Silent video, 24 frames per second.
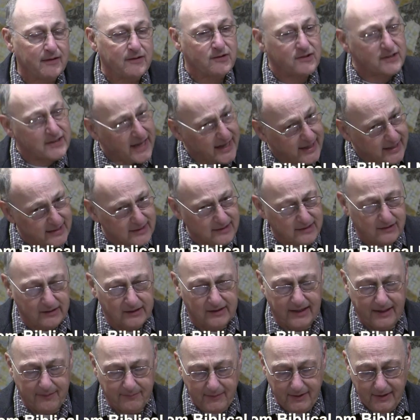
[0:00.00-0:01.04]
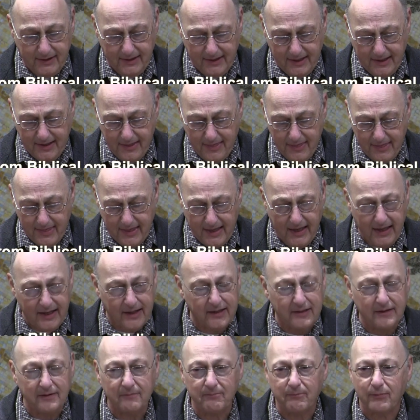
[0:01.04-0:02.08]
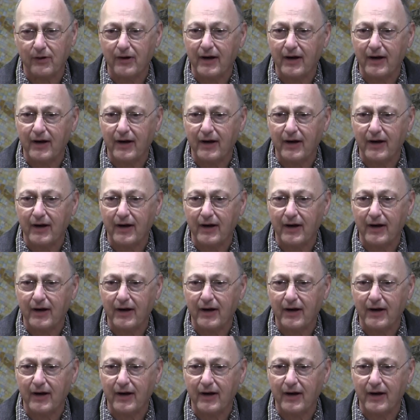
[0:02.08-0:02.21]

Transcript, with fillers: second dilemma, and then